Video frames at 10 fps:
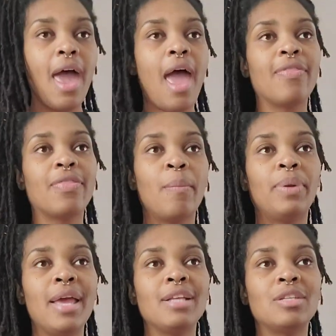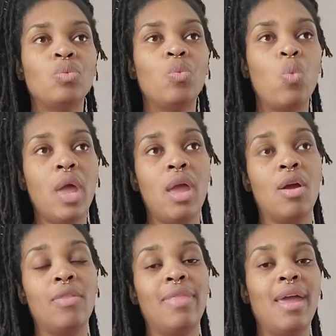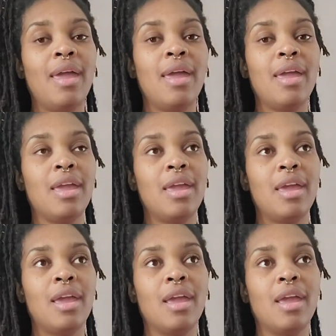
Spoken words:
at the place where they